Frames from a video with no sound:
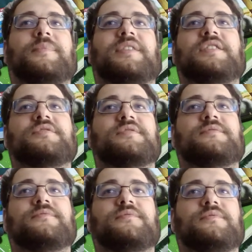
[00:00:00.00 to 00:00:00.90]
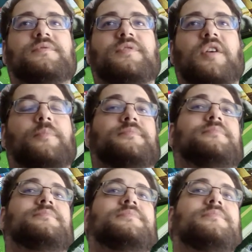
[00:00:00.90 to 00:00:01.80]
limitations wouldn't come
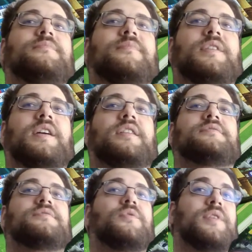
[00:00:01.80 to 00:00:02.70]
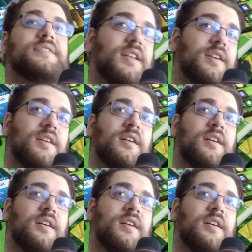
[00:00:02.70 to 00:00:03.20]
so easy.